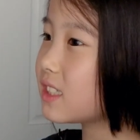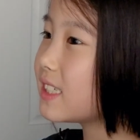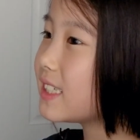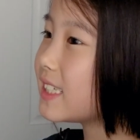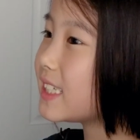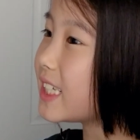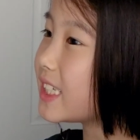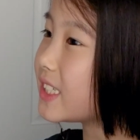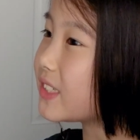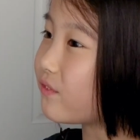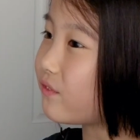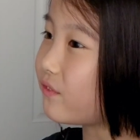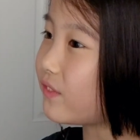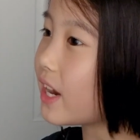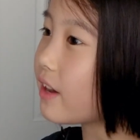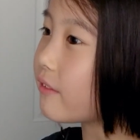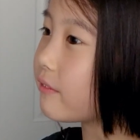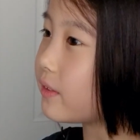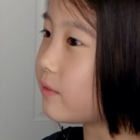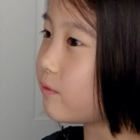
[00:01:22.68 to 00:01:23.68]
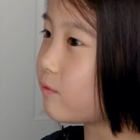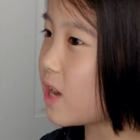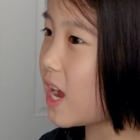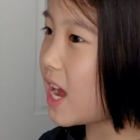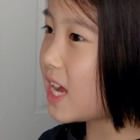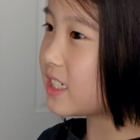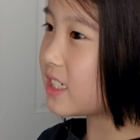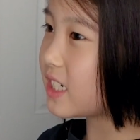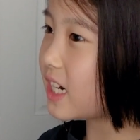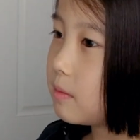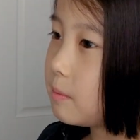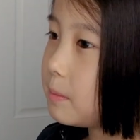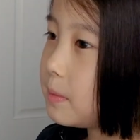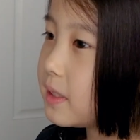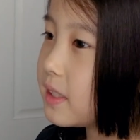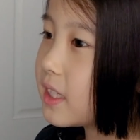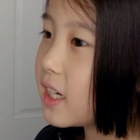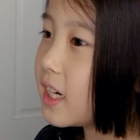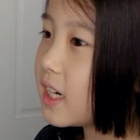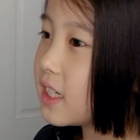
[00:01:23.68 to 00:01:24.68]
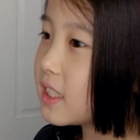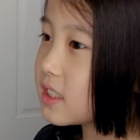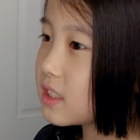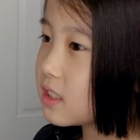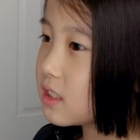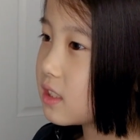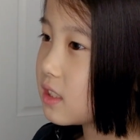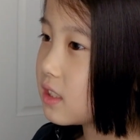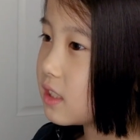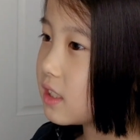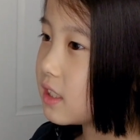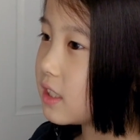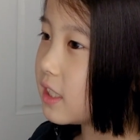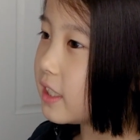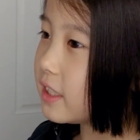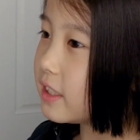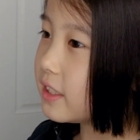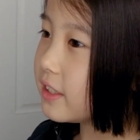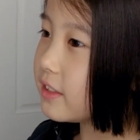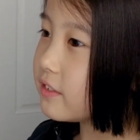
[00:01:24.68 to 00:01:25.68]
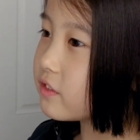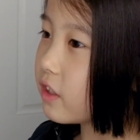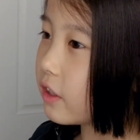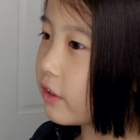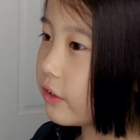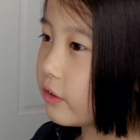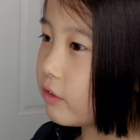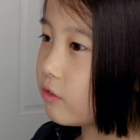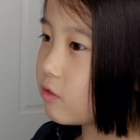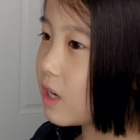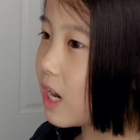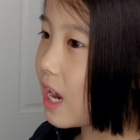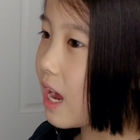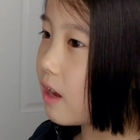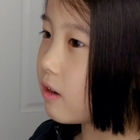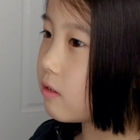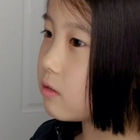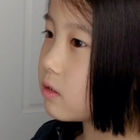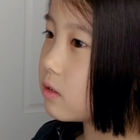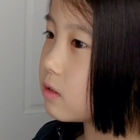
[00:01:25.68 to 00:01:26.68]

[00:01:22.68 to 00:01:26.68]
is very fragile because it lives on the ground,